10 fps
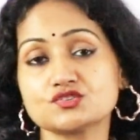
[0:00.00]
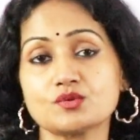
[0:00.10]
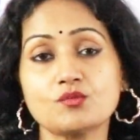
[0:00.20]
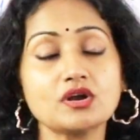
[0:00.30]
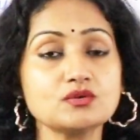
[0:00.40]
your
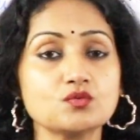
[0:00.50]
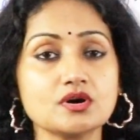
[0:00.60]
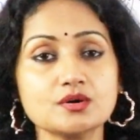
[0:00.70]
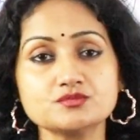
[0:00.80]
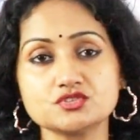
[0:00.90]
modal
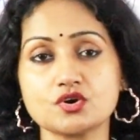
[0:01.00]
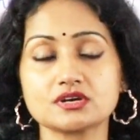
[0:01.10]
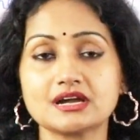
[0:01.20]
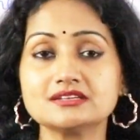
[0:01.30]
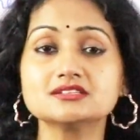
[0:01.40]
verbs, your
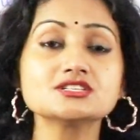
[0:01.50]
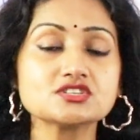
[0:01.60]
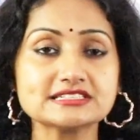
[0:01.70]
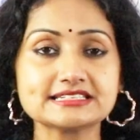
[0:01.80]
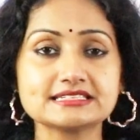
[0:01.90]

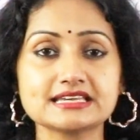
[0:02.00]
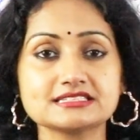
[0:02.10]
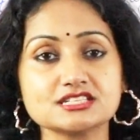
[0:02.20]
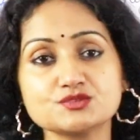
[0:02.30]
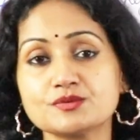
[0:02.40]
conditional
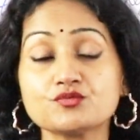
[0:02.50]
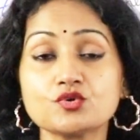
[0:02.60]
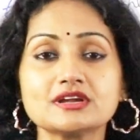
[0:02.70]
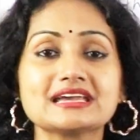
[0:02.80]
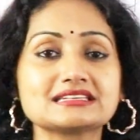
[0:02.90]
sentences
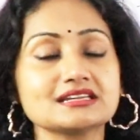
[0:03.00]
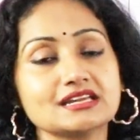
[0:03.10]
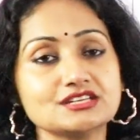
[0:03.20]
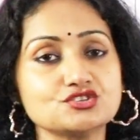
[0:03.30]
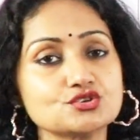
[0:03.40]
before getting
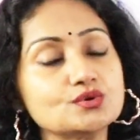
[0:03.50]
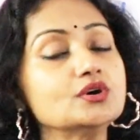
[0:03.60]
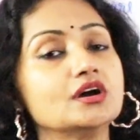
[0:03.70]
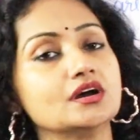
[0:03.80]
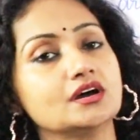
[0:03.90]

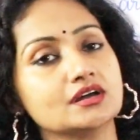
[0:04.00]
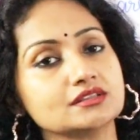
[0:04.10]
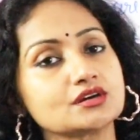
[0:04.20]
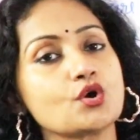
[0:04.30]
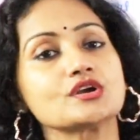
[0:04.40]
into
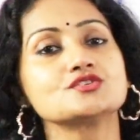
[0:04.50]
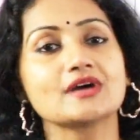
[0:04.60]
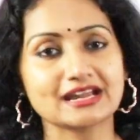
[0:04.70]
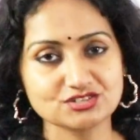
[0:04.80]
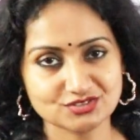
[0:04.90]
the
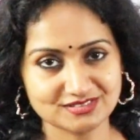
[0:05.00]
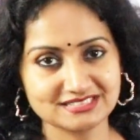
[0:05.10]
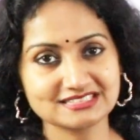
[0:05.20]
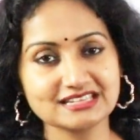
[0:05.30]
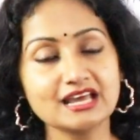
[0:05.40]

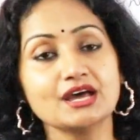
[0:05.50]
contractions.